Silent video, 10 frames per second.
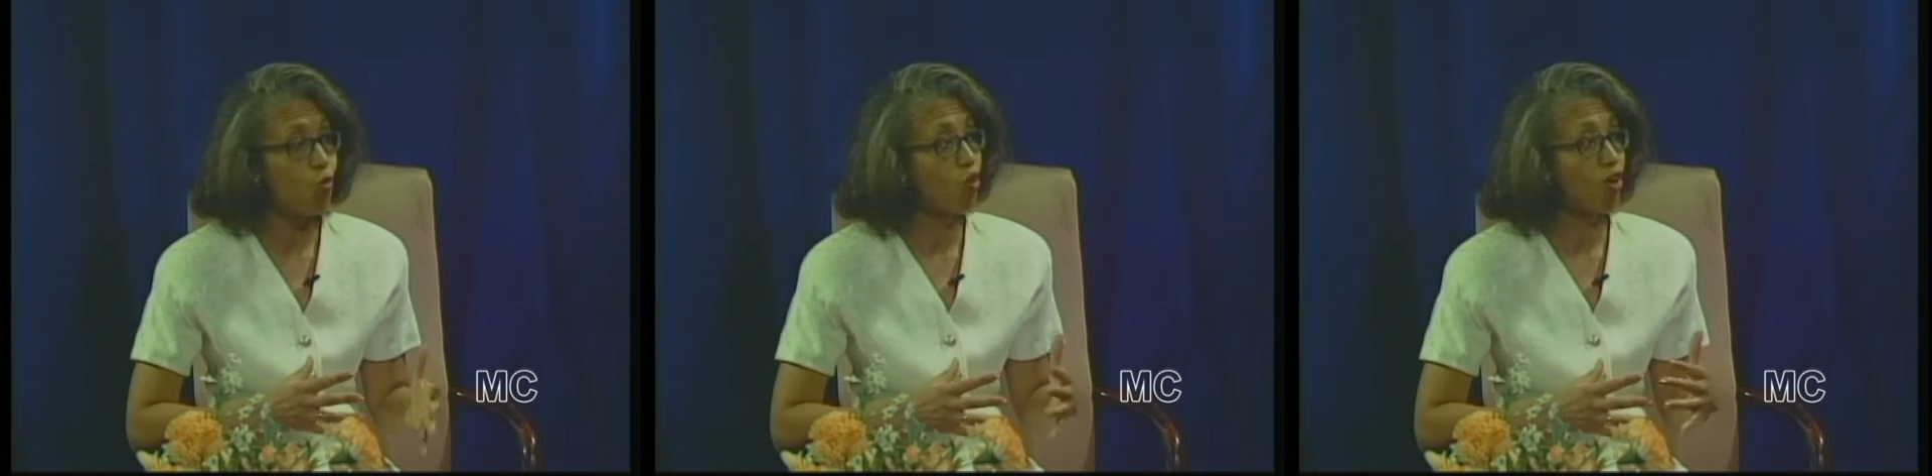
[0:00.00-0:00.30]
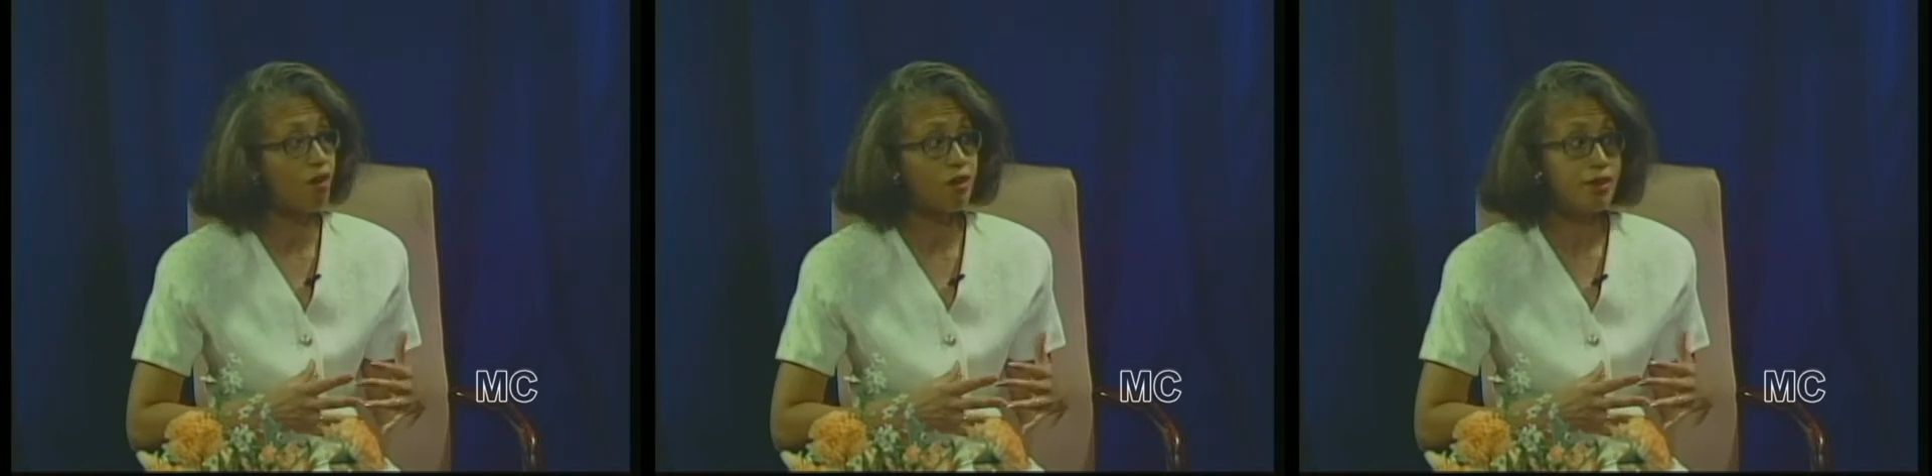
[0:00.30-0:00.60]

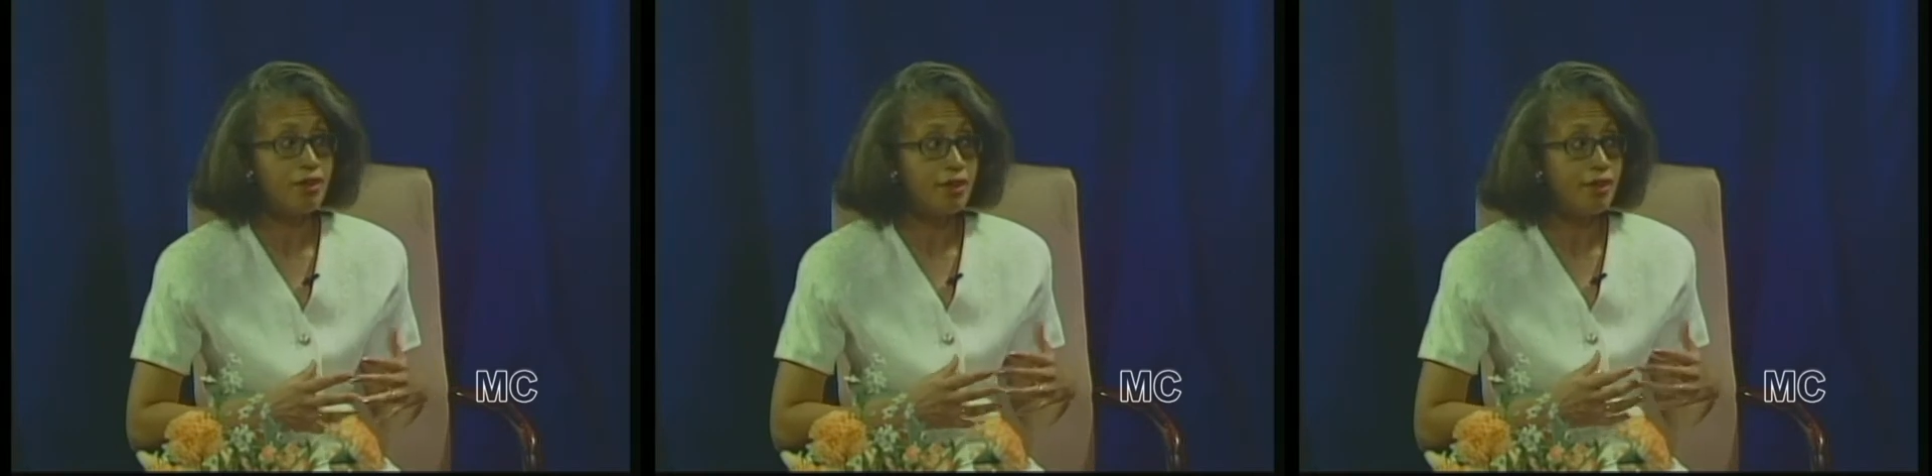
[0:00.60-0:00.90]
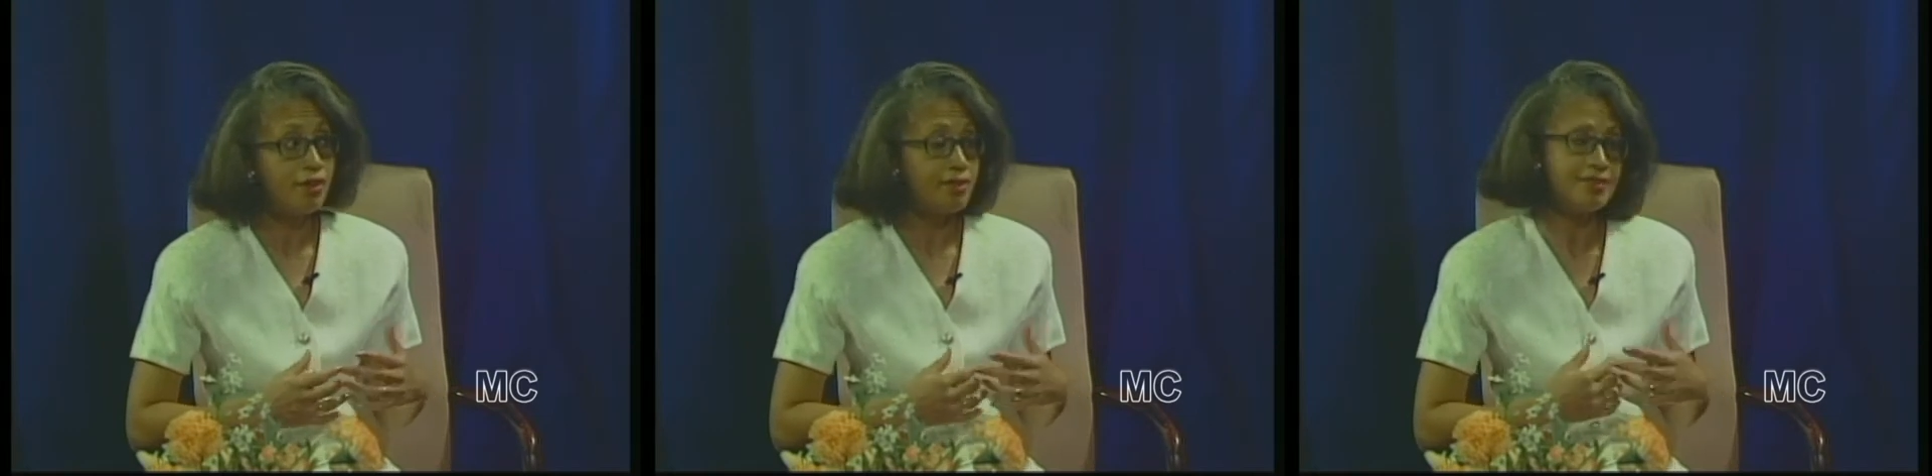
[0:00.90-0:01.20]
or
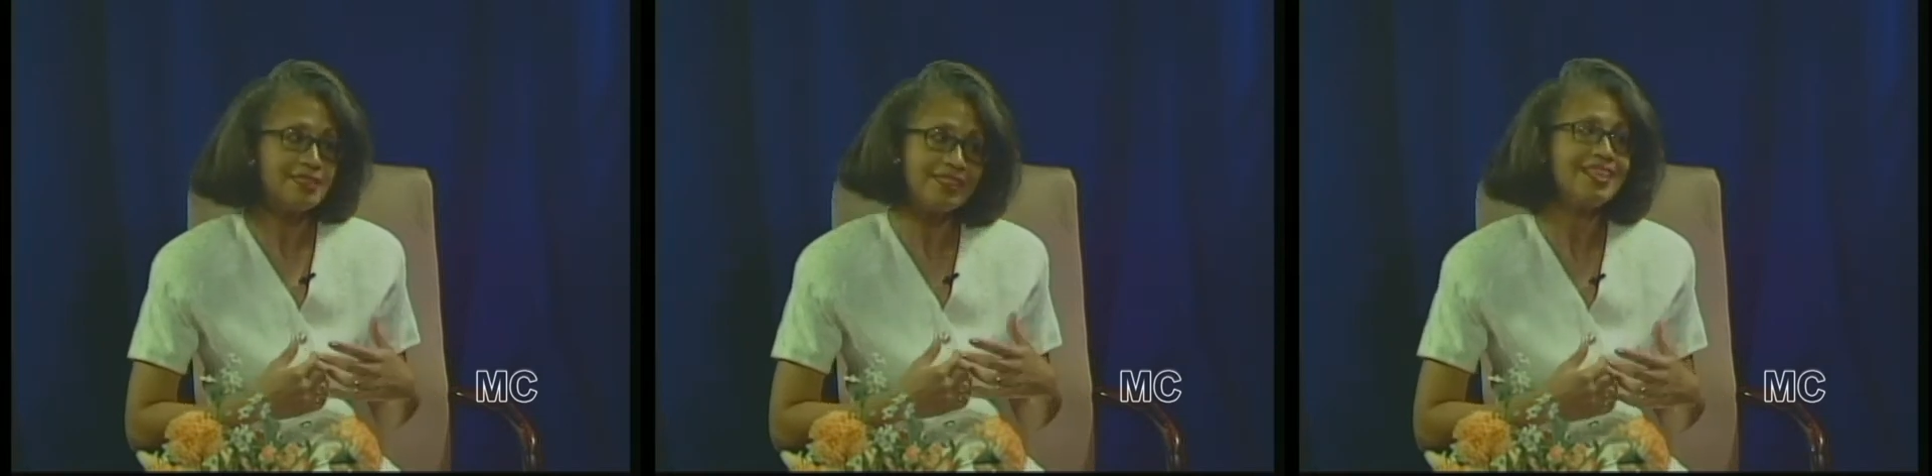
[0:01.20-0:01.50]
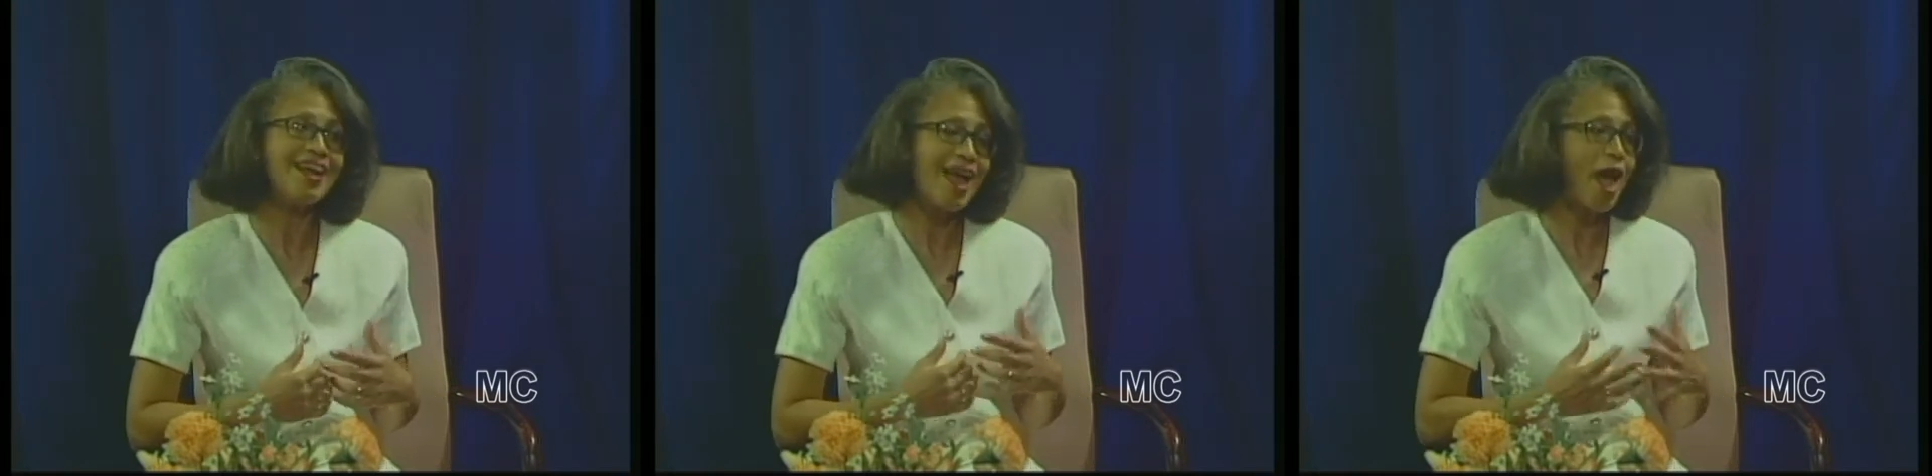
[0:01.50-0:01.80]
did
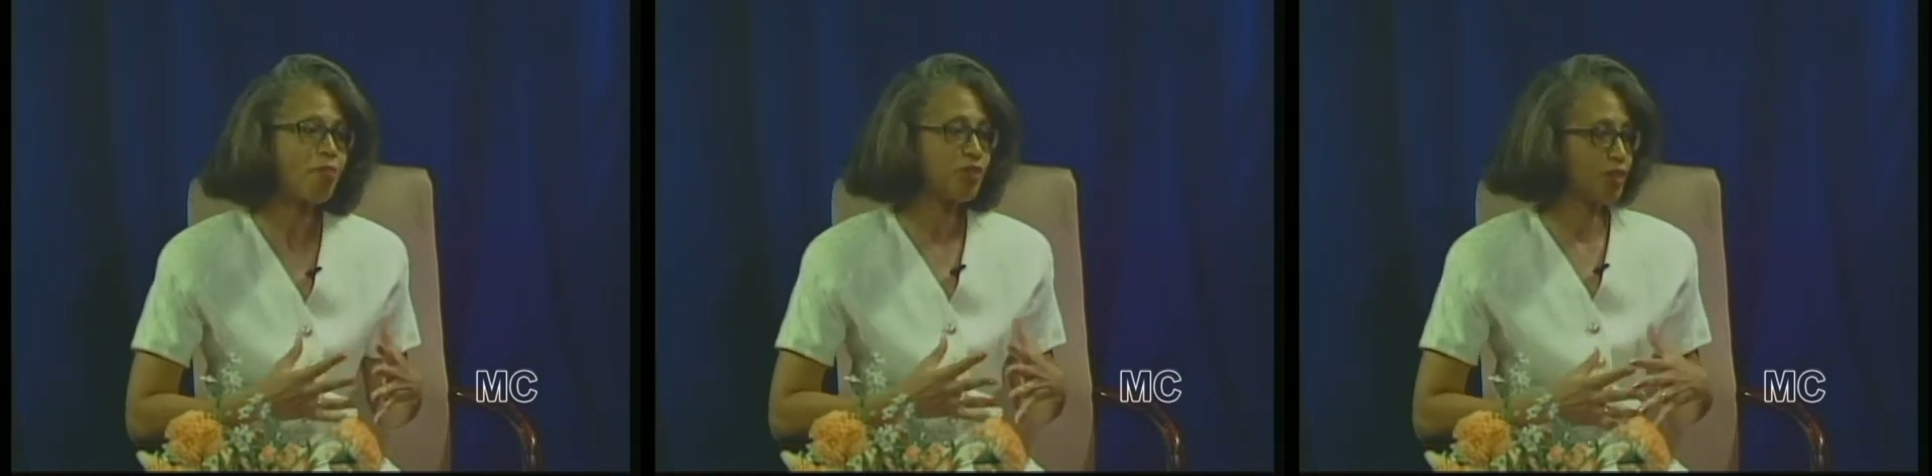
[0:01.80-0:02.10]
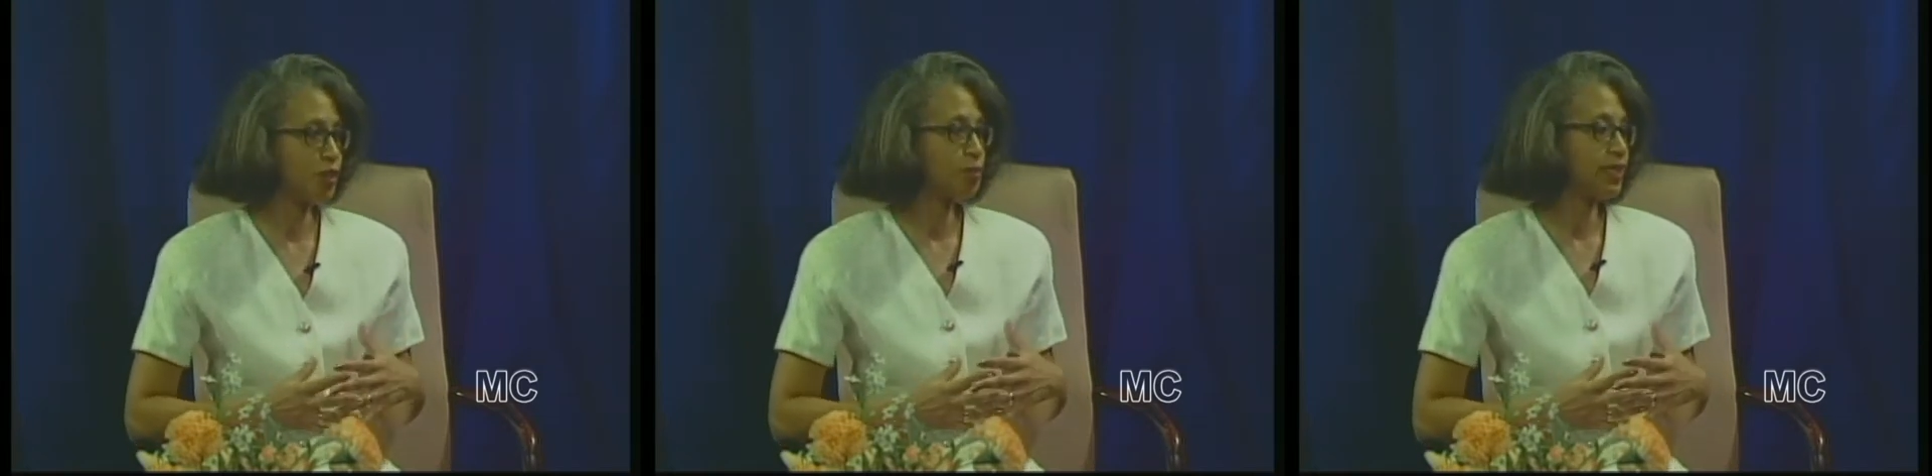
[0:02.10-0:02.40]
that happen a
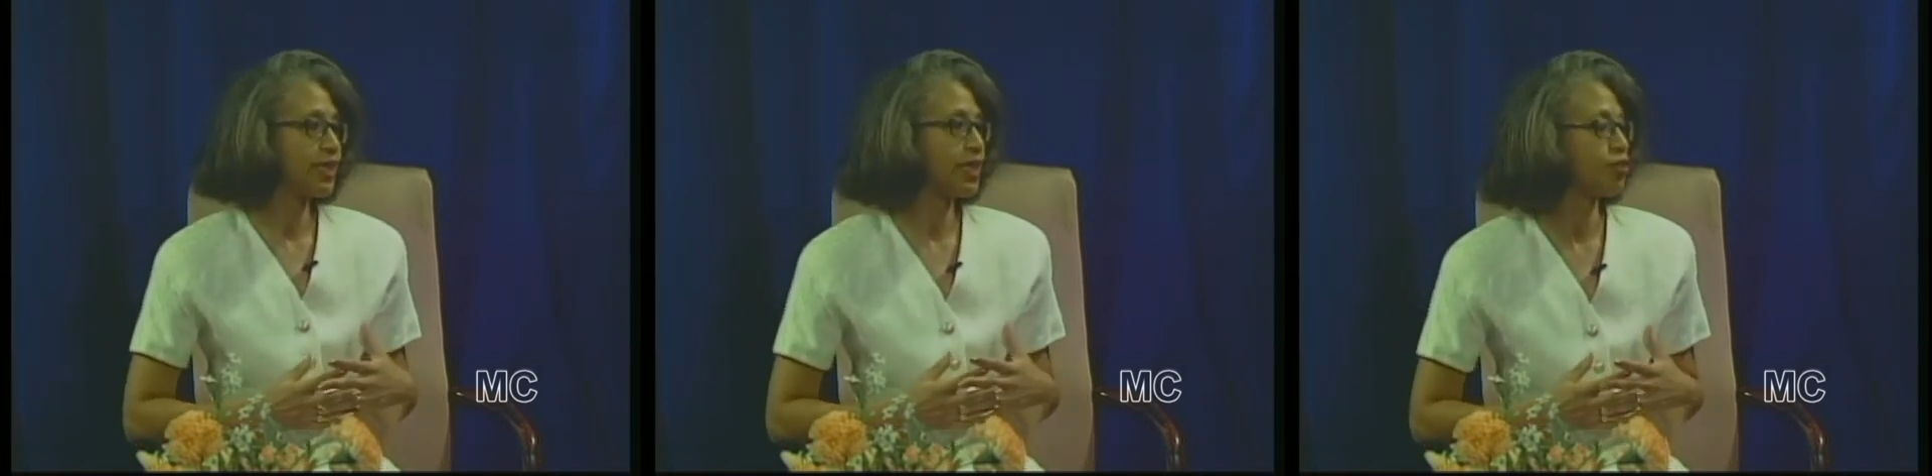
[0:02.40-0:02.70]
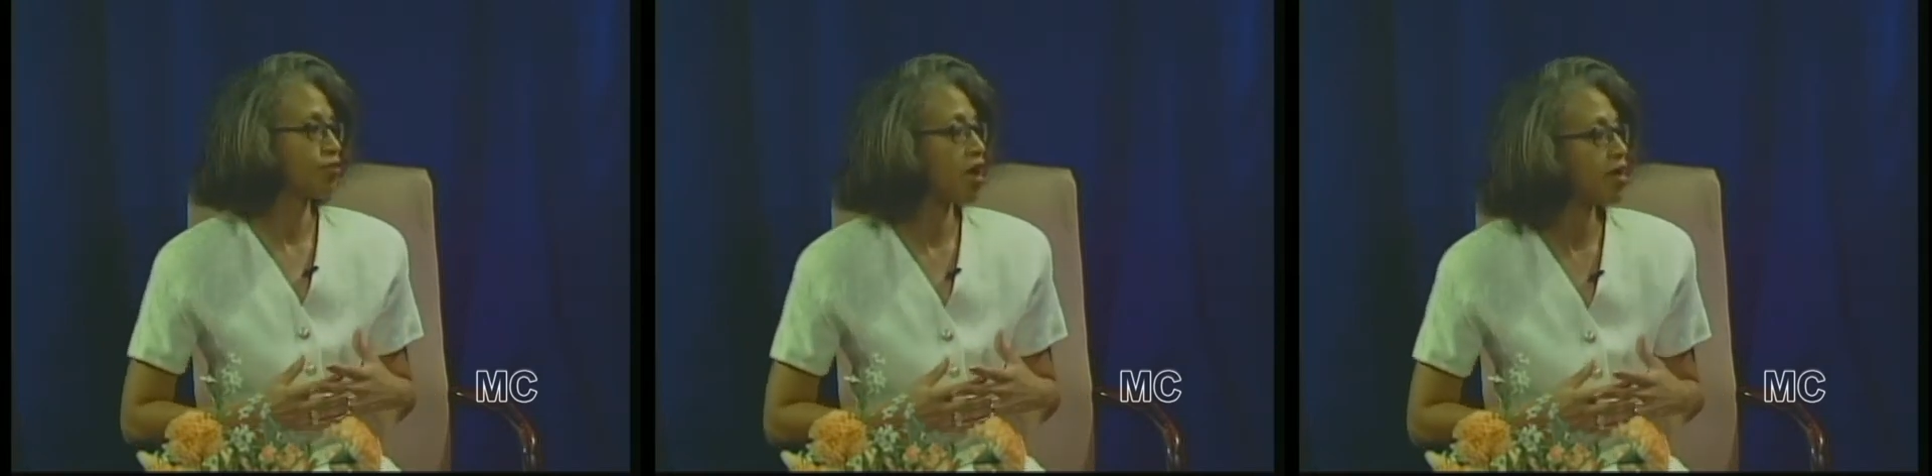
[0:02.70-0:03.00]
little bit
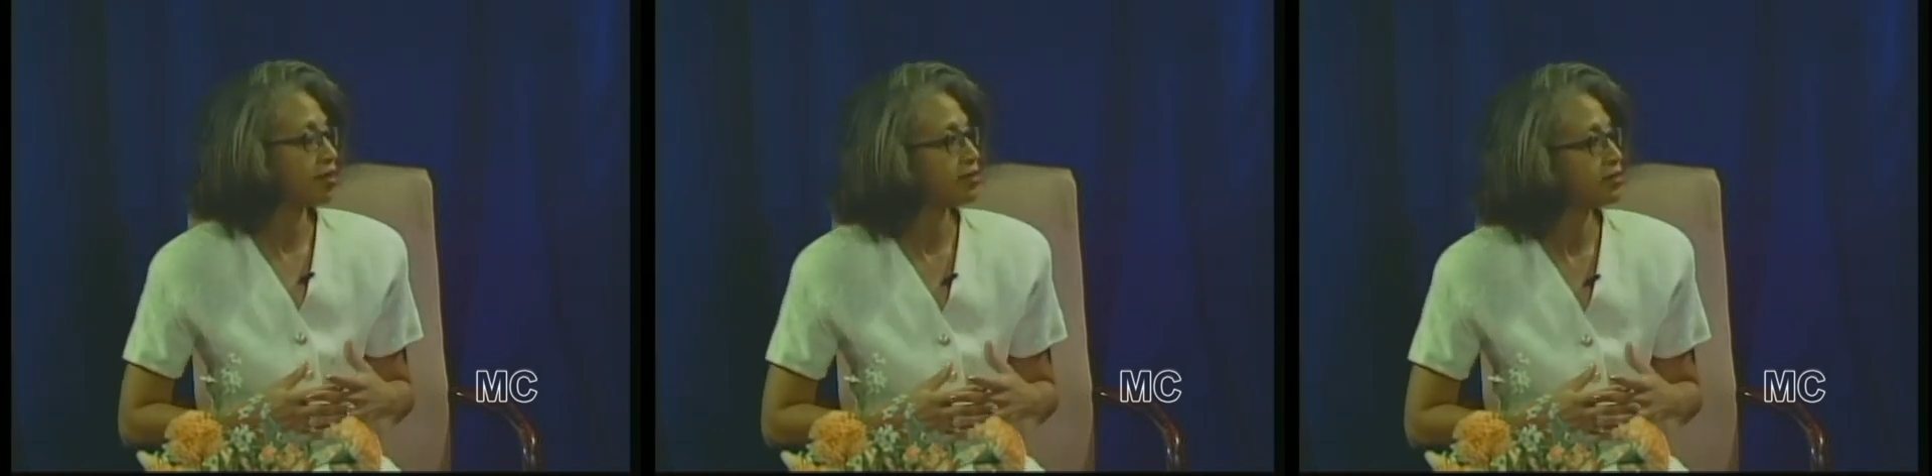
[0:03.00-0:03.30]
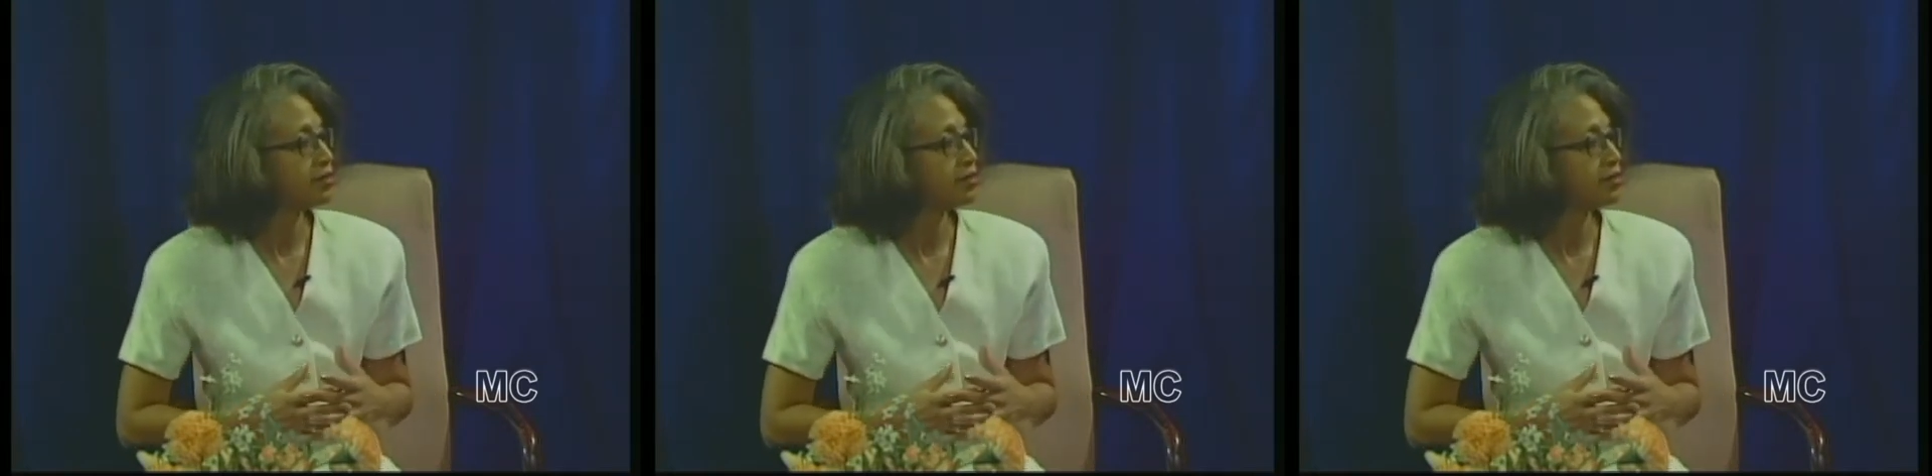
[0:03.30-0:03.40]
later on?